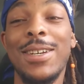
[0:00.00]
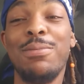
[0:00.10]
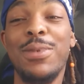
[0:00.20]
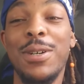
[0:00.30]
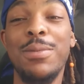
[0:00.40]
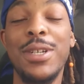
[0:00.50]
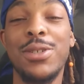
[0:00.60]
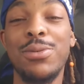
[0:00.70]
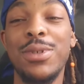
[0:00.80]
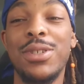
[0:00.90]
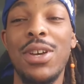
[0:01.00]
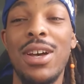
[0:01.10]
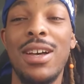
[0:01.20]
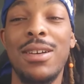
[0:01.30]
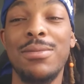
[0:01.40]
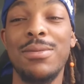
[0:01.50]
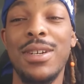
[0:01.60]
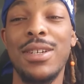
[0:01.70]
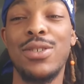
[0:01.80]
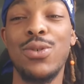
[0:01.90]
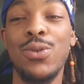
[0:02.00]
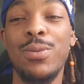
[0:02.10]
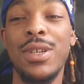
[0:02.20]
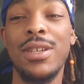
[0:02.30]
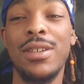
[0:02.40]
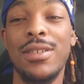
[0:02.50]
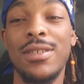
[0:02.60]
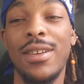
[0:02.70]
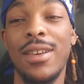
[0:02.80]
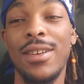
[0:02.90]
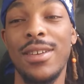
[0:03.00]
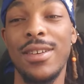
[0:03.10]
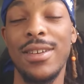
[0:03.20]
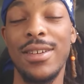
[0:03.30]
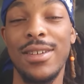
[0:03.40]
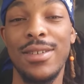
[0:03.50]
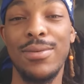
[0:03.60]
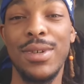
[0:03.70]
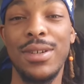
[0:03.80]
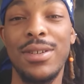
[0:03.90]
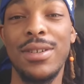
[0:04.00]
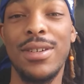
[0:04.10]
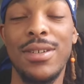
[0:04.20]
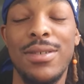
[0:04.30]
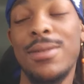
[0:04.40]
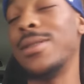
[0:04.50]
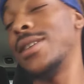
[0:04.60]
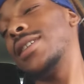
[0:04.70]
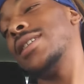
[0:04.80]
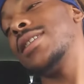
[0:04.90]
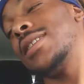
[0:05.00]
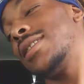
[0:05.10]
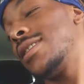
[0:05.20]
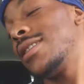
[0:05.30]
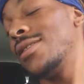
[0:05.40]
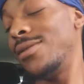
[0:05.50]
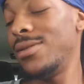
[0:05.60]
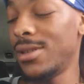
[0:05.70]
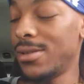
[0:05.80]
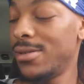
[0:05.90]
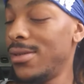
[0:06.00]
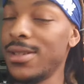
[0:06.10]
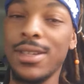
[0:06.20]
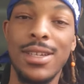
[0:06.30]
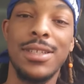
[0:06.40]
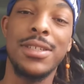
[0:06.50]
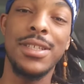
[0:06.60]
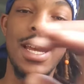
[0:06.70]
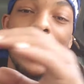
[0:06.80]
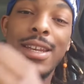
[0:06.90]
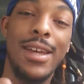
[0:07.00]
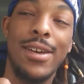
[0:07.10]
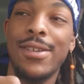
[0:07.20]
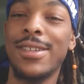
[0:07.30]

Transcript: But mystery solved, uh, Scooby. Uh, we can all, uh, you know, get to snacking now.